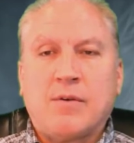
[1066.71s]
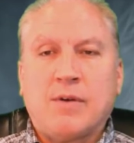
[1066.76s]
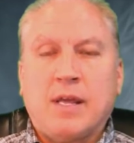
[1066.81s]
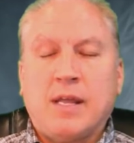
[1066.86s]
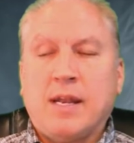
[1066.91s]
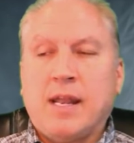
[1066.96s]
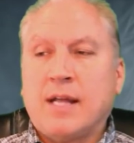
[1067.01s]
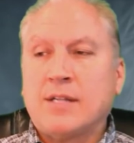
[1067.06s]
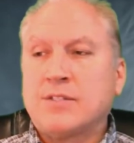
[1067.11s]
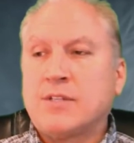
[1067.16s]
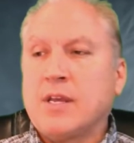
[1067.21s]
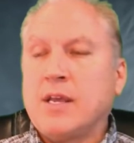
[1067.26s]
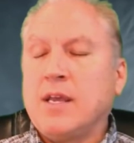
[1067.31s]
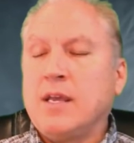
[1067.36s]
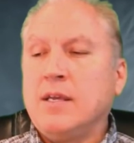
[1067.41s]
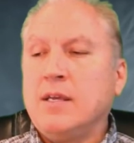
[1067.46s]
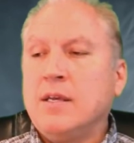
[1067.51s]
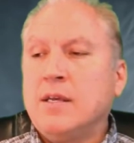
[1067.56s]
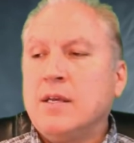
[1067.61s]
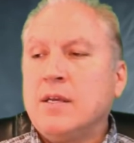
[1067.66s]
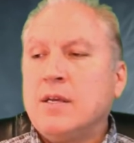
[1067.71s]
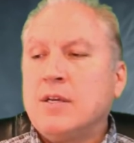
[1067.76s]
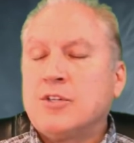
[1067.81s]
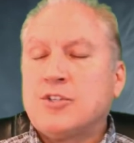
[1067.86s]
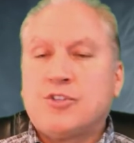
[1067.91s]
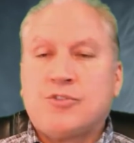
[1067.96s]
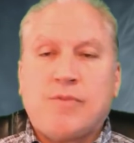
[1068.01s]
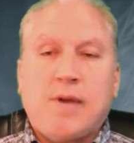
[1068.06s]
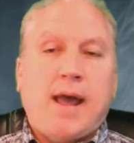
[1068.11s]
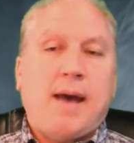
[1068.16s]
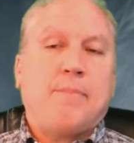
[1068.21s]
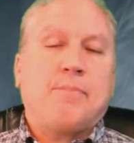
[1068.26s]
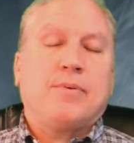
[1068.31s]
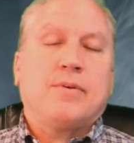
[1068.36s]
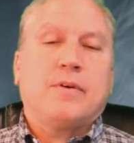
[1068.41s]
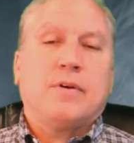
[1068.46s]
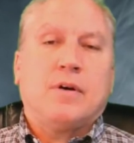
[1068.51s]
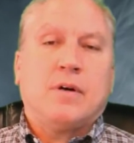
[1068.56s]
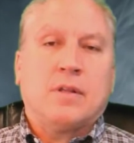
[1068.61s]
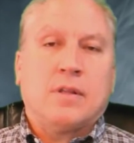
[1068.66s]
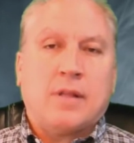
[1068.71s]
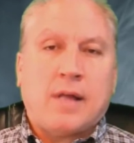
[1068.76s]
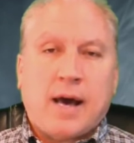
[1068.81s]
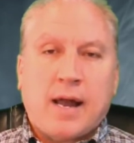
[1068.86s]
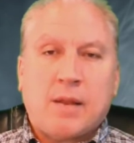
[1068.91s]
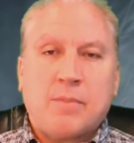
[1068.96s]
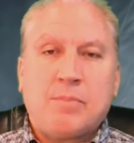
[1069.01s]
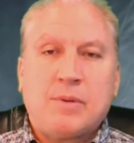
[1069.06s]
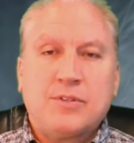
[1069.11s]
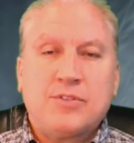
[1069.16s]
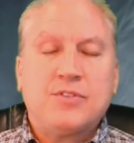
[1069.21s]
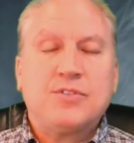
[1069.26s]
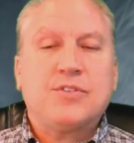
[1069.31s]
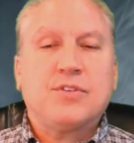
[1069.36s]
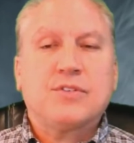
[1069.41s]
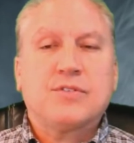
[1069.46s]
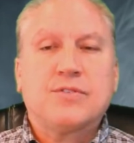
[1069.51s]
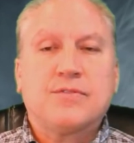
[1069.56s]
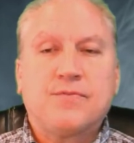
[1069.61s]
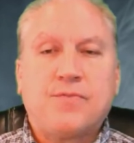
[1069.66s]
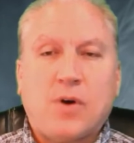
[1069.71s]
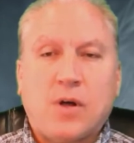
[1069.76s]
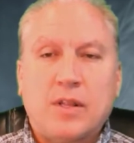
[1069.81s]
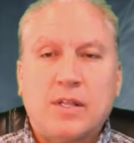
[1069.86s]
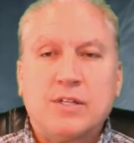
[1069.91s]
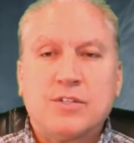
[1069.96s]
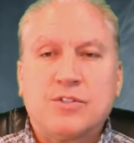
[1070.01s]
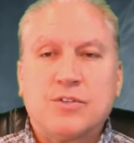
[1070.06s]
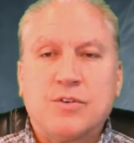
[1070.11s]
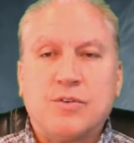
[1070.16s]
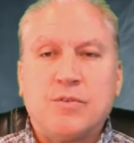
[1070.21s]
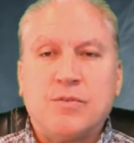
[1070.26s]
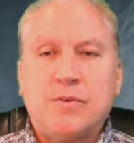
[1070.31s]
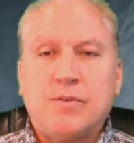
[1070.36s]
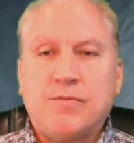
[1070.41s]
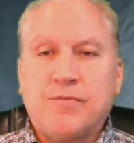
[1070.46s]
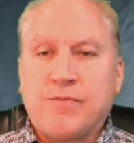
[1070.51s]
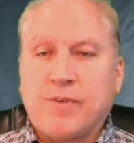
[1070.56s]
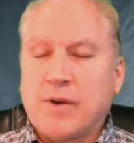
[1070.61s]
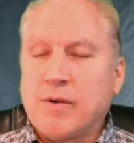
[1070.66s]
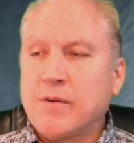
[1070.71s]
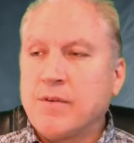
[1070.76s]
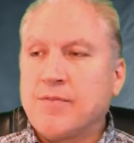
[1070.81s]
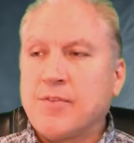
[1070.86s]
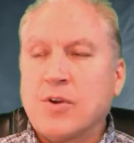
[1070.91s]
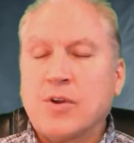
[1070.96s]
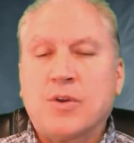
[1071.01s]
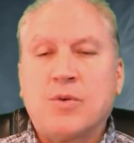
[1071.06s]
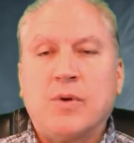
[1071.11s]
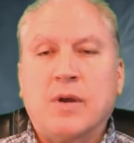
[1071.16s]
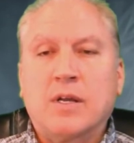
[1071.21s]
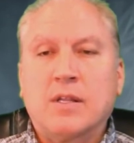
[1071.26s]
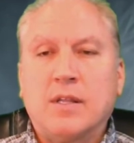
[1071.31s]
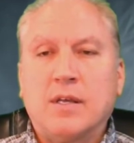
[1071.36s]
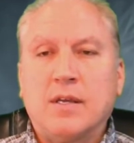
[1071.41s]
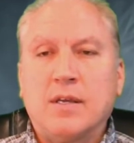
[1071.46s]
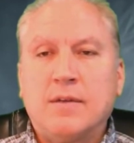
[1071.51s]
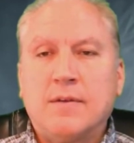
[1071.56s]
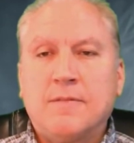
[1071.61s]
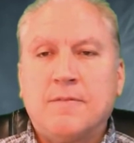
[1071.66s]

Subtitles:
And that's a trap a lot of businesses fall into very, very quickly.